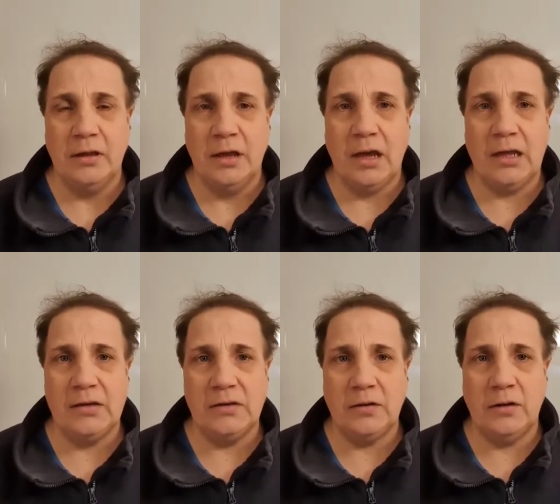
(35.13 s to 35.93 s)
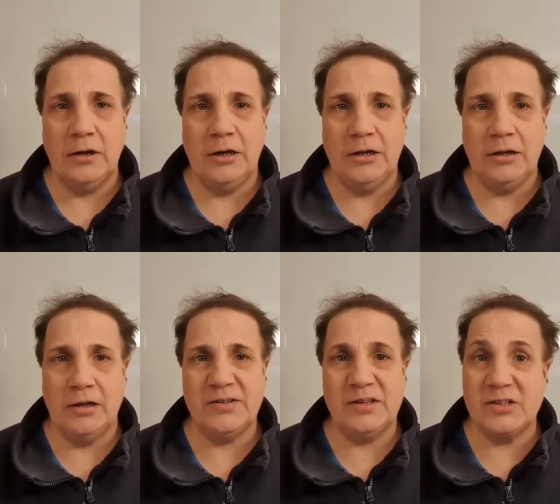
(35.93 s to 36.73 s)
And I,
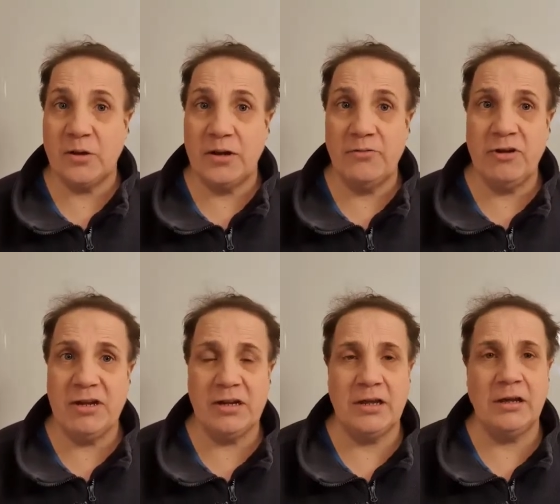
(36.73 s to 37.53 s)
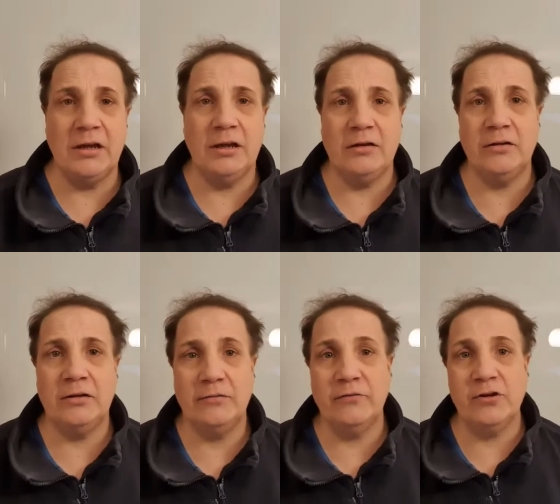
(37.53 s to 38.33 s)
as I started reading it in,
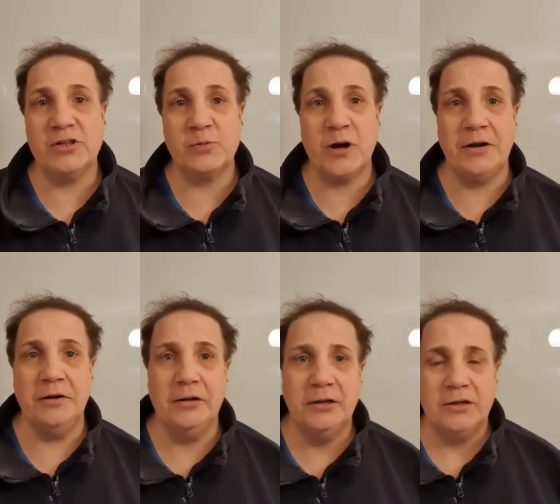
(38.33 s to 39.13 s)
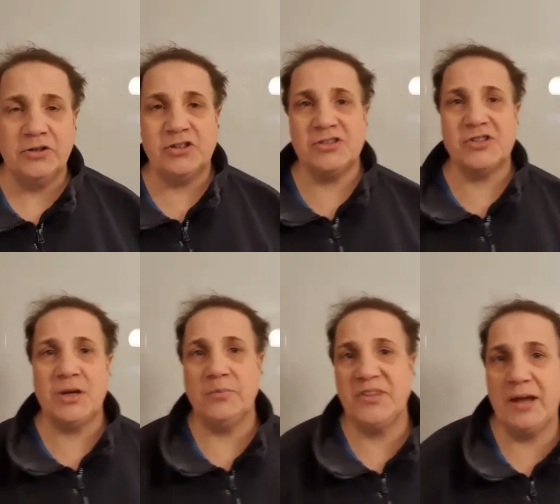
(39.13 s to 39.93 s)
in verse 1, just
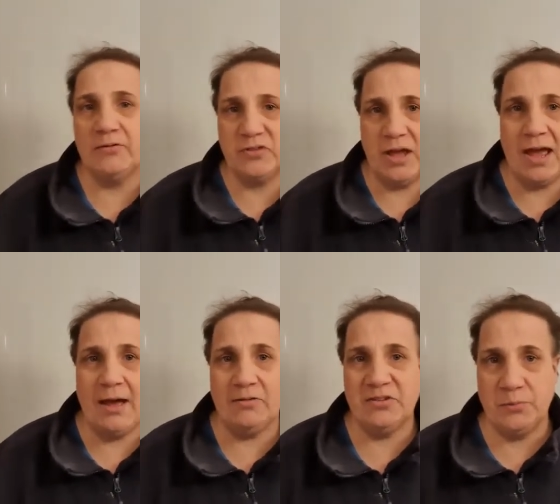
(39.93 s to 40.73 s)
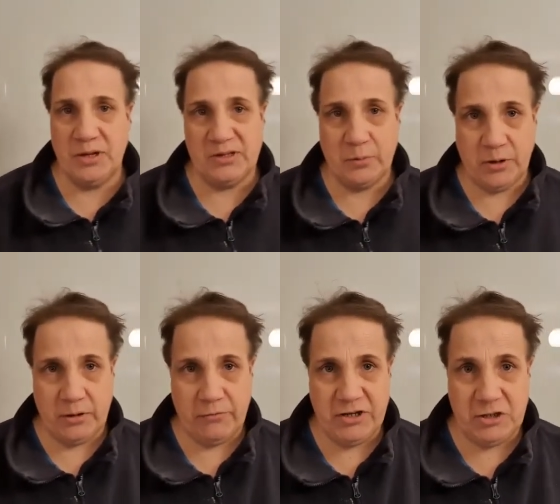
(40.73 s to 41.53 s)
jumped out, out at me. So I'm going to
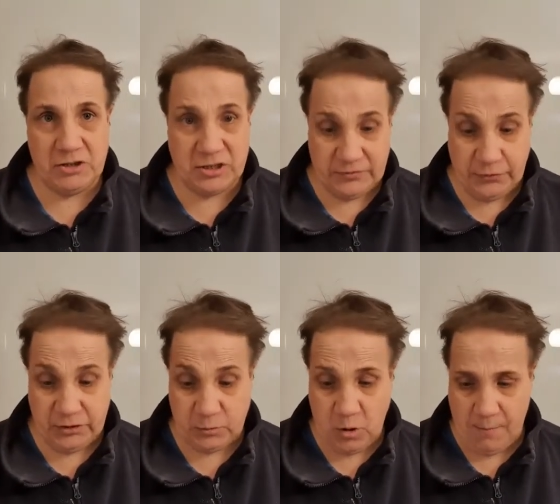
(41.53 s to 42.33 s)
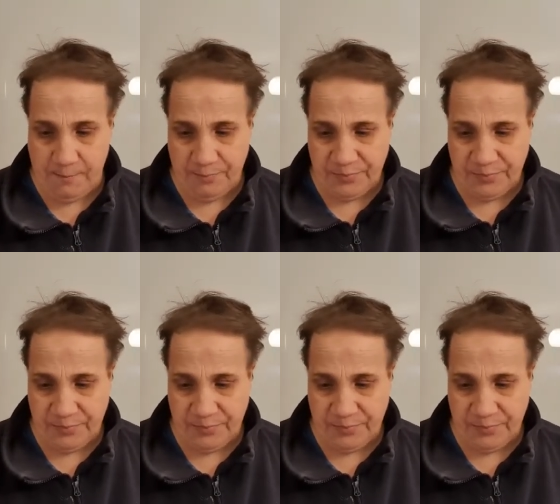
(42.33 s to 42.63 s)
read you just verse 1.